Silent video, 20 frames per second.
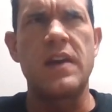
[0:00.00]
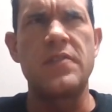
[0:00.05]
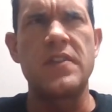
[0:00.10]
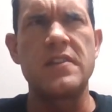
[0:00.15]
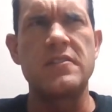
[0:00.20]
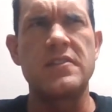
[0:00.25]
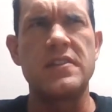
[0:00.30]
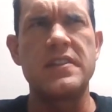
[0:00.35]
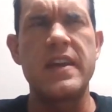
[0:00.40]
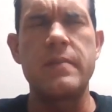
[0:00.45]
I think
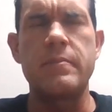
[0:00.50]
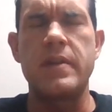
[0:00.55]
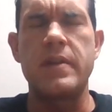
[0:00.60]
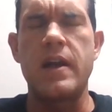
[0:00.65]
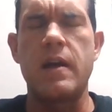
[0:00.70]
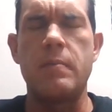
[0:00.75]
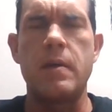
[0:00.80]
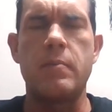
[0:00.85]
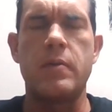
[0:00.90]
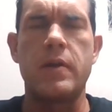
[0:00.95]
it was the Daemon
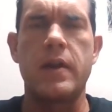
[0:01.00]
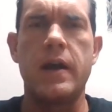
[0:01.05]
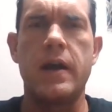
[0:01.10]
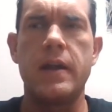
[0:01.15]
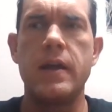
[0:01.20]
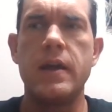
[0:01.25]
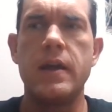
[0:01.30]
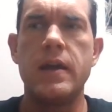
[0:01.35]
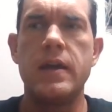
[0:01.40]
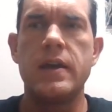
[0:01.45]
album I put
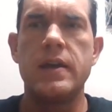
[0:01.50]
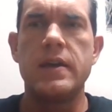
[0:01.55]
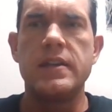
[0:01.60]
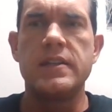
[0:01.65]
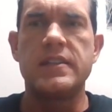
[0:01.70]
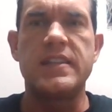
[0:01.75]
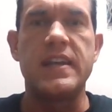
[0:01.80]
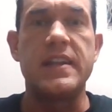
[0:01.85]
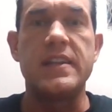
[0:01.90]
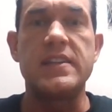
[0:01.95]
on.
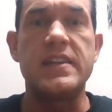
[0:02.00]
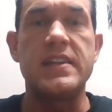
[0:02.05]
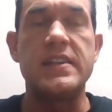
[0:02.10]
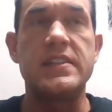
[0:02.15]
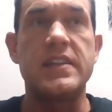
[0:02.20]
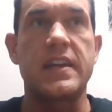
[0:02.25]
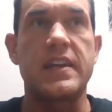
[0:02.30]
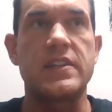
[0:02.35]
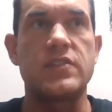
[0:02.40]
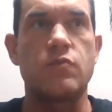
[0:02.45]
Said that
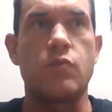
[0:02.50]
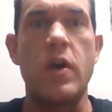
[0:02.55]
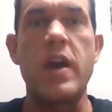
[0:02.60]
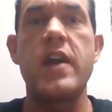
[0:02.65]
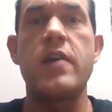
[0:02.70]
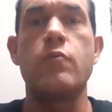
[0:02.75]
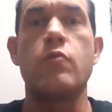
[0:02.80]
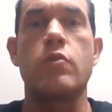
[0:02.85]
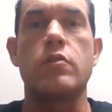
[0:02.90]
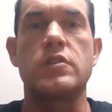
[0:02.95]
he's like it's
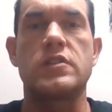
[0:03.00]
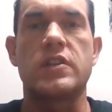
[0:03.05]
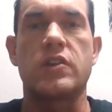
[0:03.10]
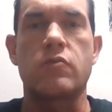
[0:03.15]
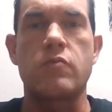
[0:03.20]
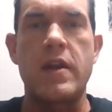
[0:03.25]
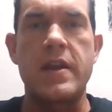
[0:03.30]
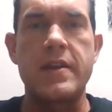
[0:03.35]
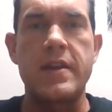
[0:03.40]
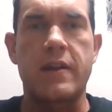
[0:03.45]
way worse than
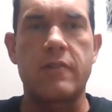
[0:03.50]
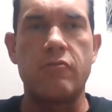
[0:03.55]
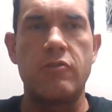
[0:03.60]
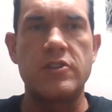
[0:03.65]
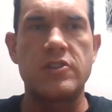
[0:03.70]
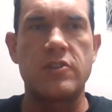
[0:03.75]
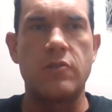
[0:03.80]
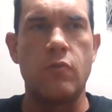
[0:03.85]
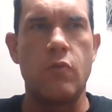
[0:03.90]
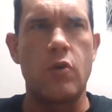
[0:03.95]
Grand
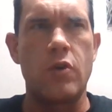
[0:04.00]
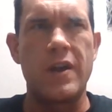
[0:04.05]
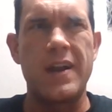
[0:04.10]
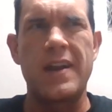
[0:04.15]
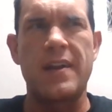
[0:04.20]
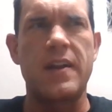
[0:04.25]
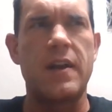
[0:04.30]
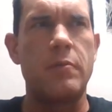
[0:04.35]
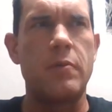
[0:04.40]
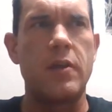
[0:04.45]
Declaration of War,
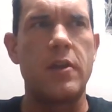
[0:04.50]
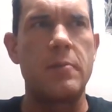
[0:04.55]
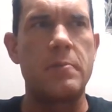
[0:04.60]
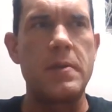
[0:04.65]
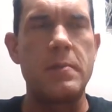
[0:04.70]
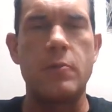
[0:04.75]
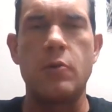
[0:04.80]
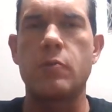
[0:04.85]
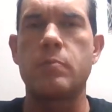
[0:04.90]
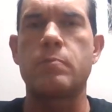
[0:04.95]
and a couple other
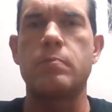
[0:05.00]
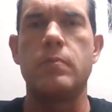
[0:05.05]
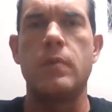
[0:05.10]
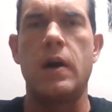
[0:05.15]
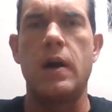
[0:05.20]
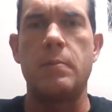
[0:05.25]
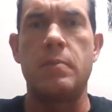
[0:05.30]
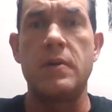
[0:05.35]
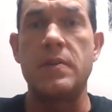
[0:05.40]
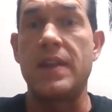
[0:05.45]
people
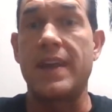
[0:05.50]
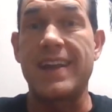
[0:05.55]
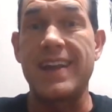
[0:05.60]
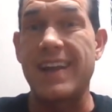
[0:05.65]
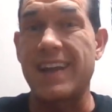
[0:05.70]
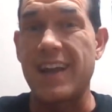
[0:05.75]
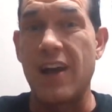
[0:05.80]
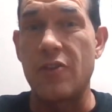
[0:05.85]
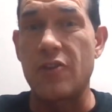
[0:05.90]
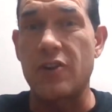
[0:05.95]
uh, put like
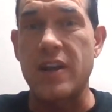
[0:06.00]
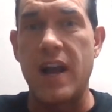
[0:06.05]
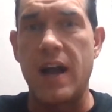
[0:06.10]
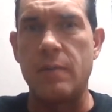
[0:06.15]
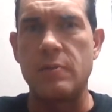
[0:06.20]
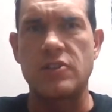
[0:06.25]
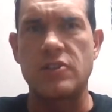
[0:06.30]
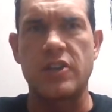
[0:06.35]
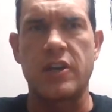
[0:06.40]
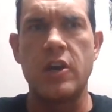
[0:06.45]
other
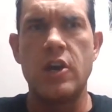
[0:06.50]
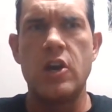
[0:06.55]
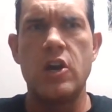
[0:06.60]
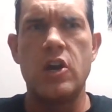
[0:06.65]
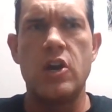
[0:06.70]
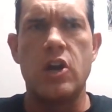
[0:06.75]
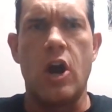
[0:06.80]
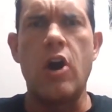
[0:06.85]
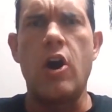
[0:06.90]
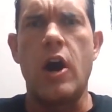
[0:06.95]
comments like,
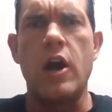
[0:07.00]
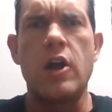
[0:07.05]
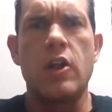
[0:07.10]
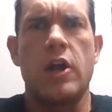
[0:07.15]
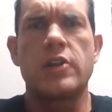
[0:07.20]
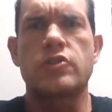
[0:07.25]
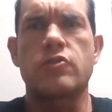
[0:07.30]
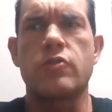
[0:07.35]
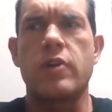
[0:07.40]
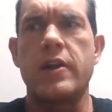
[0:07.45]
"Oh, I
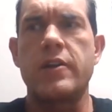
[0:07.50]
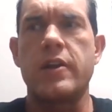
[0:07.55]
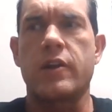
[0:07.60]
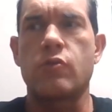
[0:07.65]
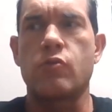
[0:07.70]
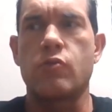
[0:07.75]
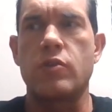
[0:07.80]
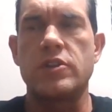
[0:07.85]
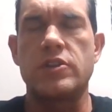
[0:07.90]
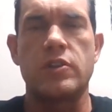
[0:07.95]
like Grand
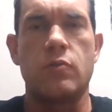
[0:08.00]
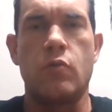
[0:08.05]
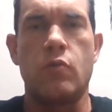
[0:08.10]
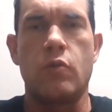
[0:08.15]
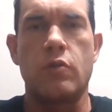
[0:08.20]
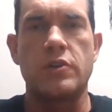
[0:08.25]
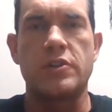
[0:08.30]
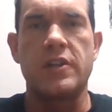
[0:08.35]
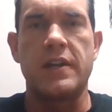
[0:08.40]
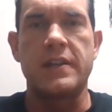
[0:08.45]
Declaration of
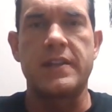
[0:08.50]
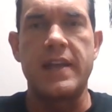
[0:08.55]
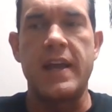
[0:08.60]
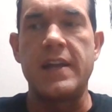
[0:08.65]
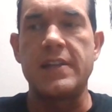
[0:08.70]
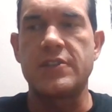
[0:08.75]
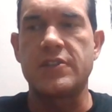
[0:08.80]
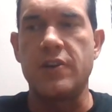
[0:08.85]
War," like that.